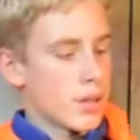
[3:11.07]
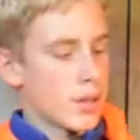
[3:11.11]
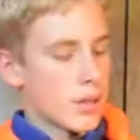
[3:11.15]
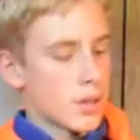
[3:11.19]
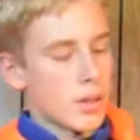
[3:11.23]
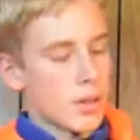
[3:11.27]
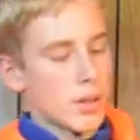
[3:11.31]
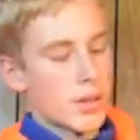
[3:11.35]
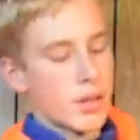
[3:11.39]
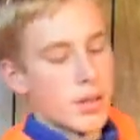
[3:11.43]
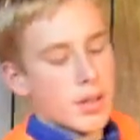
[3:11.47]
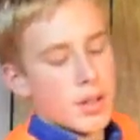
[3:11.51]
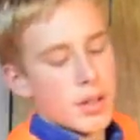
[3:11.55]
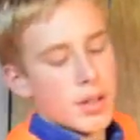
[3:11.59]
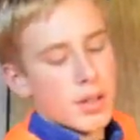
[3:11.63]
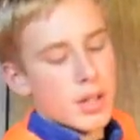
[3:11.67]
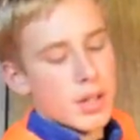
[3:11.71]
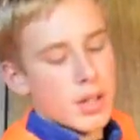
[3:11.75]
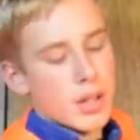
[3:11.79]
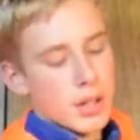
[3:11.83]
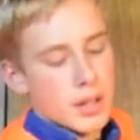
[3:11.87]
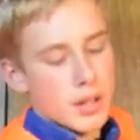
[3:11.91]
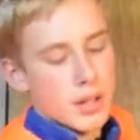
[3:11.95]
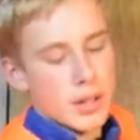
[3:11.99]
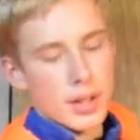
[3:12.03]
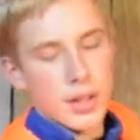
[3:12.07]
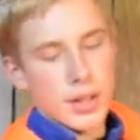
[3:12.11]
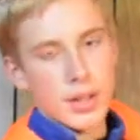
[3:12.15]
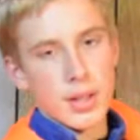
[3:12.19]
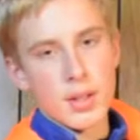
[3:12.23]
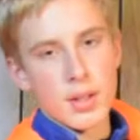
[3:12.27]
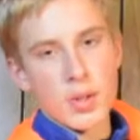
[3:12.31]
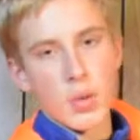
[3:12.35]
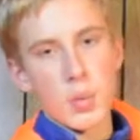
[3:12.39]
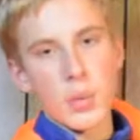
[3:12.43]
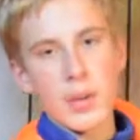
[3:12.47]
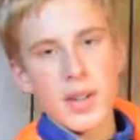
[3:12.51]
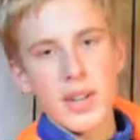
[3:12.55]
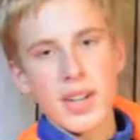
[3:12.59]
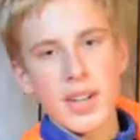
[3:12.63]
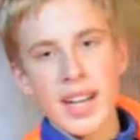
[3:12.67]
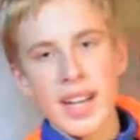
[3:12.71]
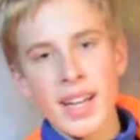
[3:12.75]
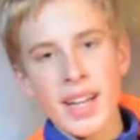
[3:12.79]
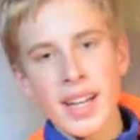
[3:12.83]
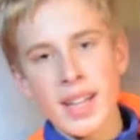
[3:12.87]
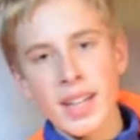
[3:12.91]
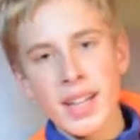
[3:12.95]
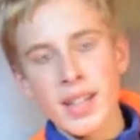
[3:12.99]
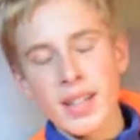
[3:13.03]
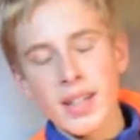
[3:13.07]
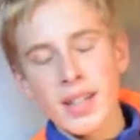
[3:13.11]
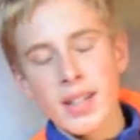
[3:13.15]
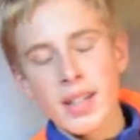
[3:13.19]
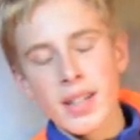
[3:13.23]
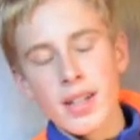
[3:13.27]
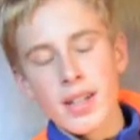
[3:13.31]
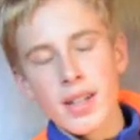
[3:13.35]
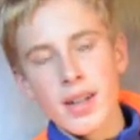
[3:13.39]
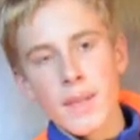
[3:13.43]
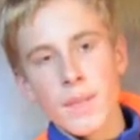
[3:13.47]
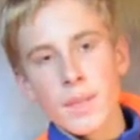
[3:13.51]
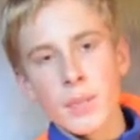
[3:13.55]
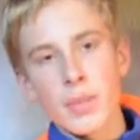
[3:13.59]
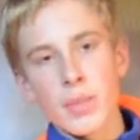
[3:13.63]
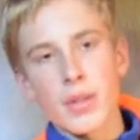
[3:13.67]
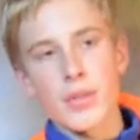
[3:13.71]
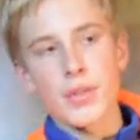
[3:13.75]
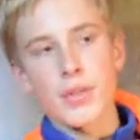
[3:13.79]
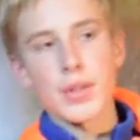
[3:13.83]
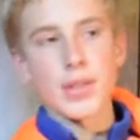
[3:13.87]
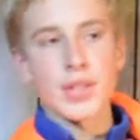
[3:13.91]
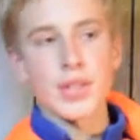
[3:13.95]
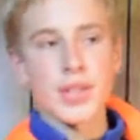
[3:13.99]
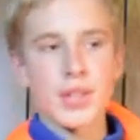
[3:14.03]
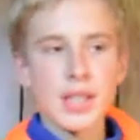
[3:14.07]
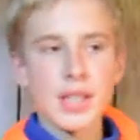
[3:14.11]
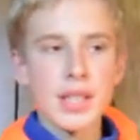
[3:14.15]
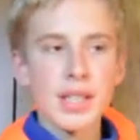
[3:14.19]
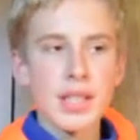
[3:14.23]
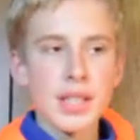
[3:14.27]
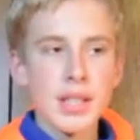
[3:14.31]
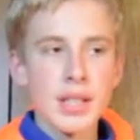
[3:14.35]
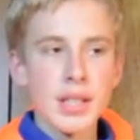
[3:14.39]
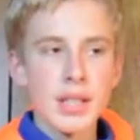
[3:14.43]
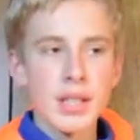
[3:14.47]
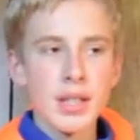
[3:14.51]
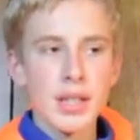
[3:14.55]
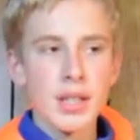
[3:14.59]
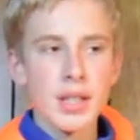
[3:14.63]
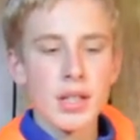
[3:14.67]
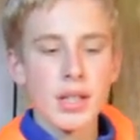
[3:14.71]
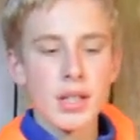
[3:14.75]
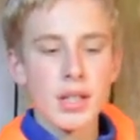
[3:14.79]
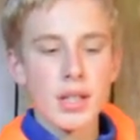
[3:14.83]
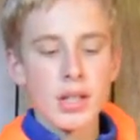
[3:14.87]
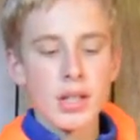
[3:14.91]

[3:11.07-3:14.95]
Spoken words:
or a hood on your thing. Wear a hat. If you're skiing,